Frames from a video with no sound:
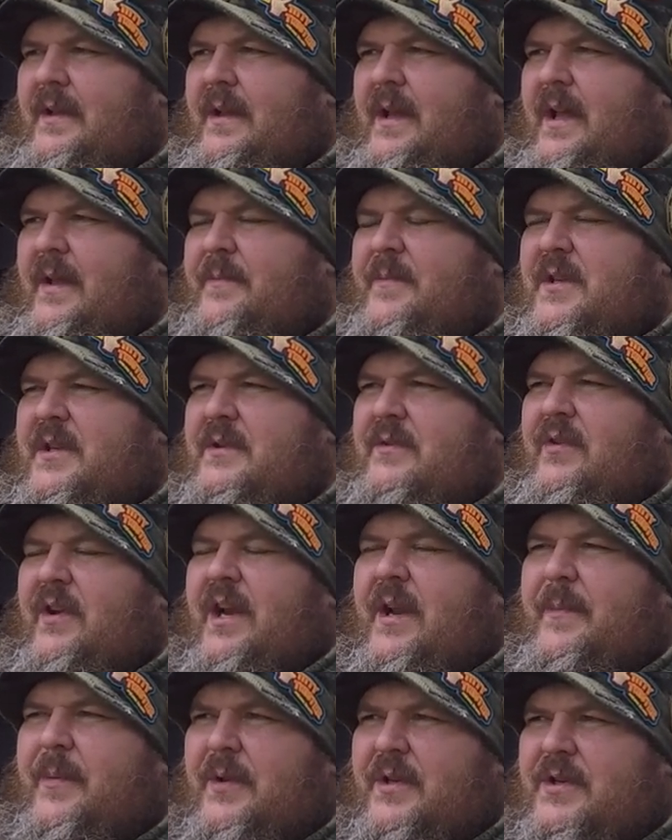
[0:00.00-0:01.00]
I'm just
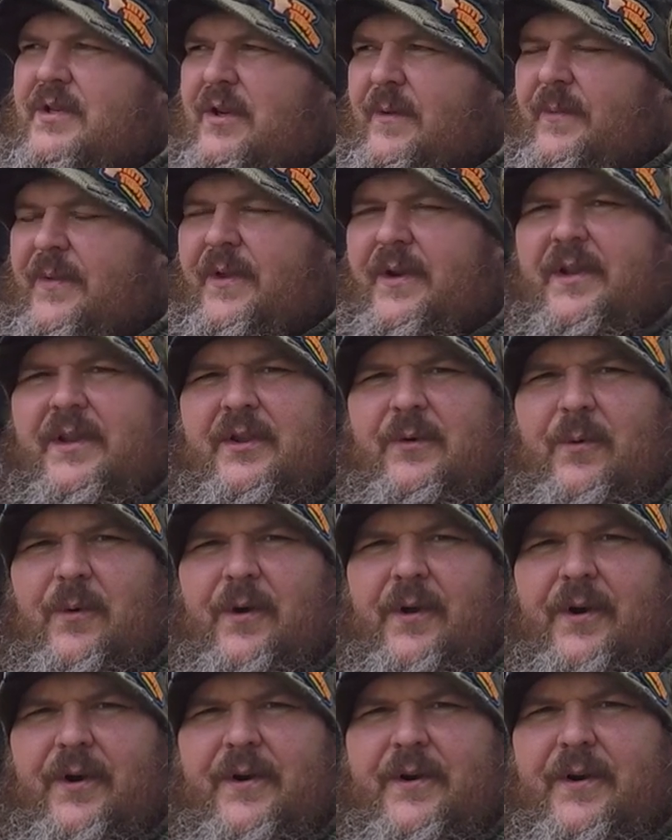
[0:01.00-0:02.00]
trying to put something in the
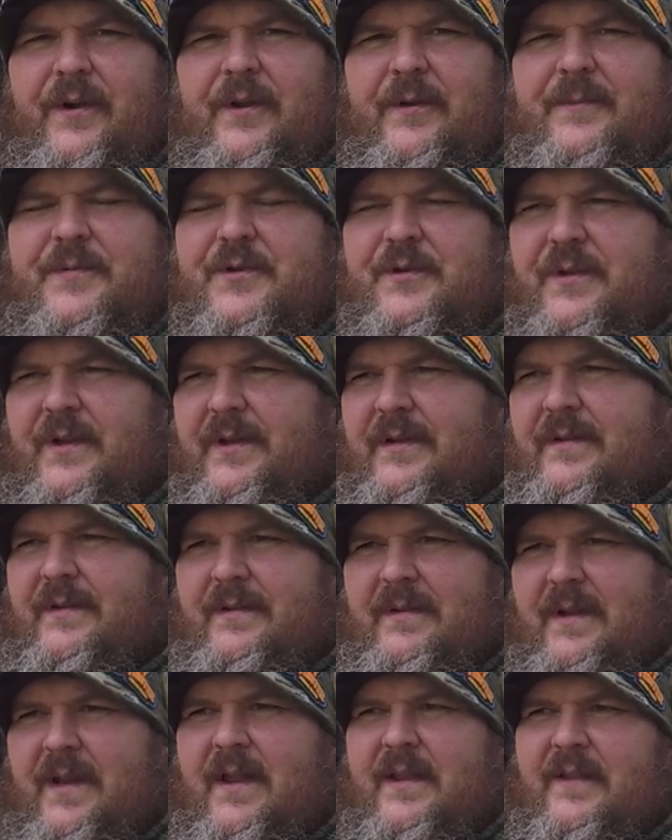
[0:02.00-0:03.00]
water column so that
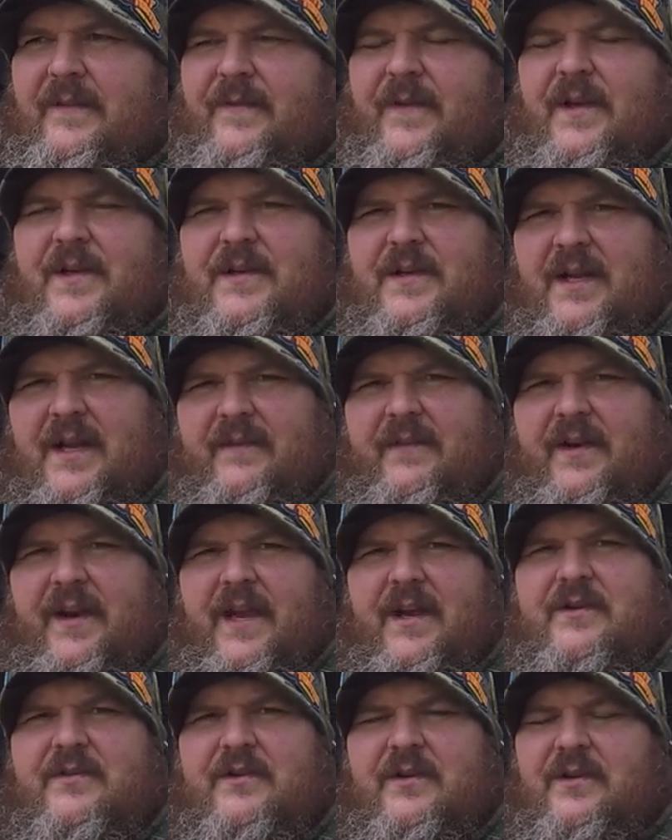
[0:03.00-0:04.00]
if the fish could have an
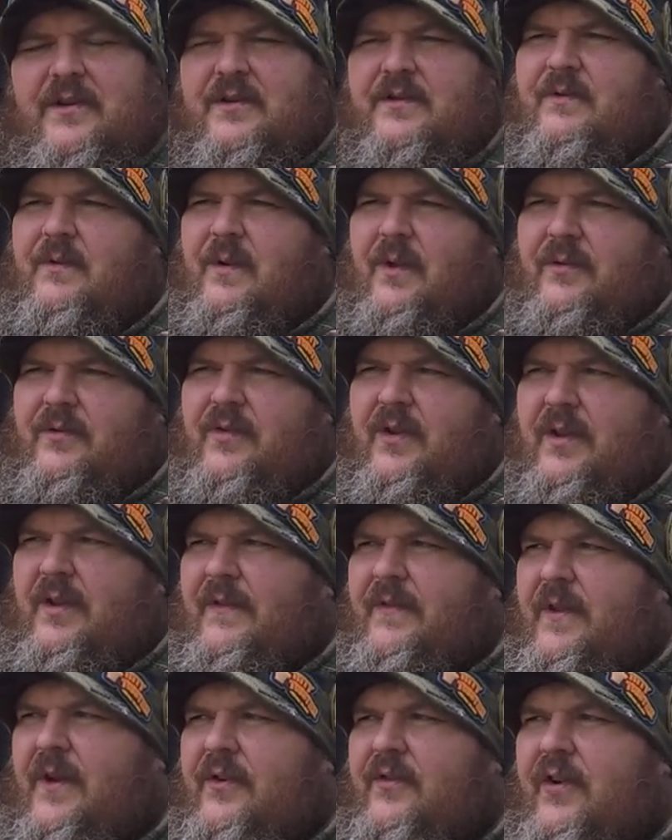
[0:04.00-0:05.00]
extra, because
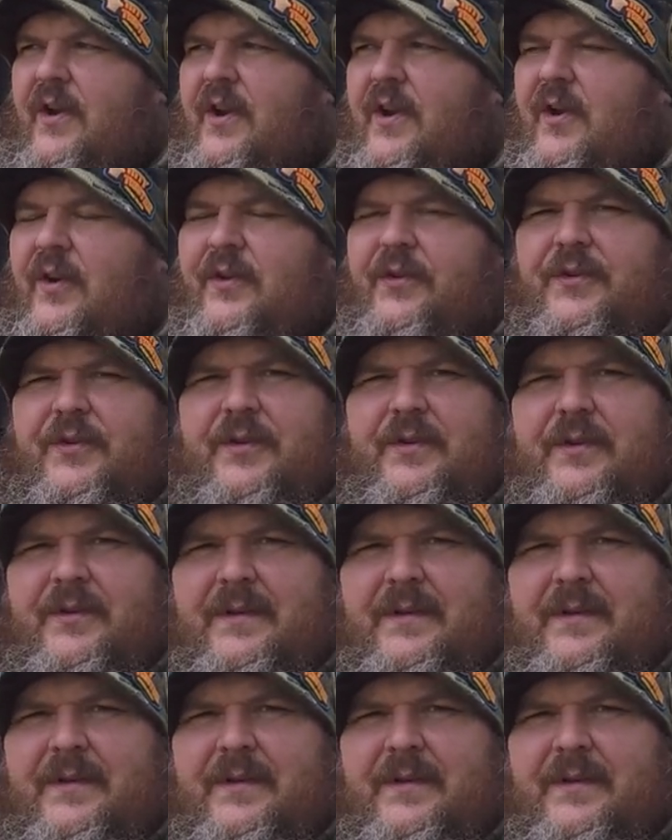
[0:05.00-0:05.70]
if they're trying to hunt